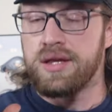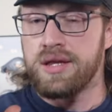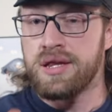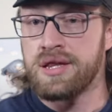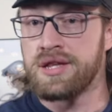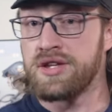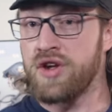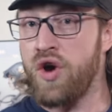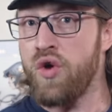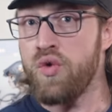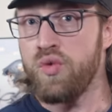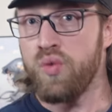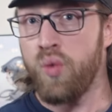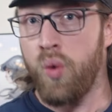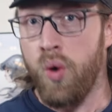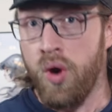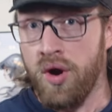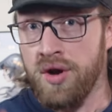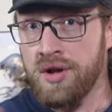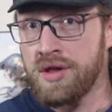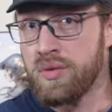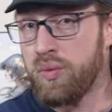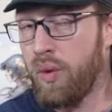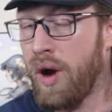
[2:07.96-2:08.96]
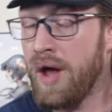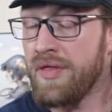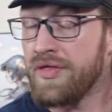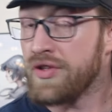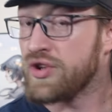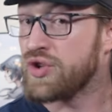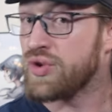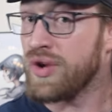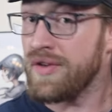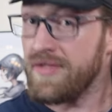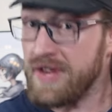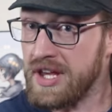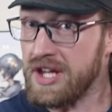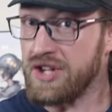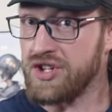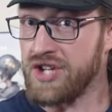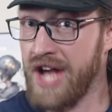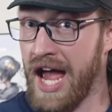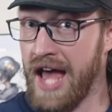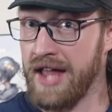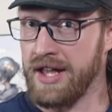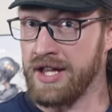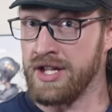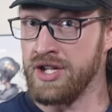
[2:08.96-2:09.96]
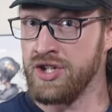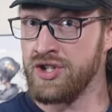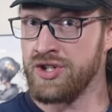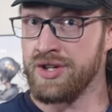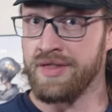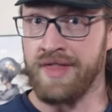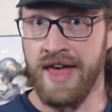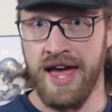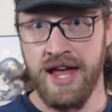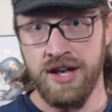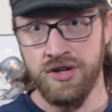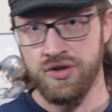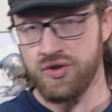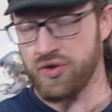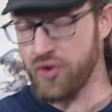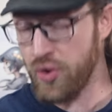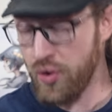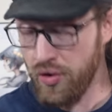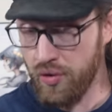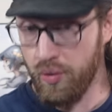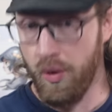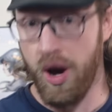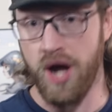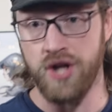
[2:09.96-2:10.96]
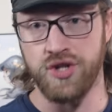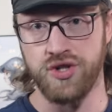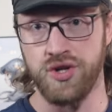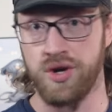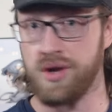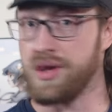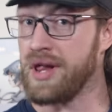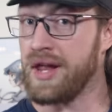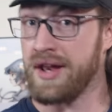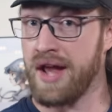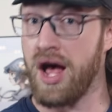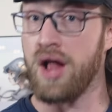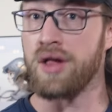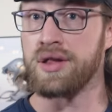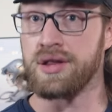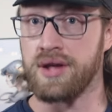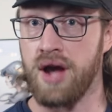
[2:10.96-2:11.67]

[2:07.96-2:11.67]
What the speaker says: Stone Wards won the Trivia Challenge, then Truth Watchers and Else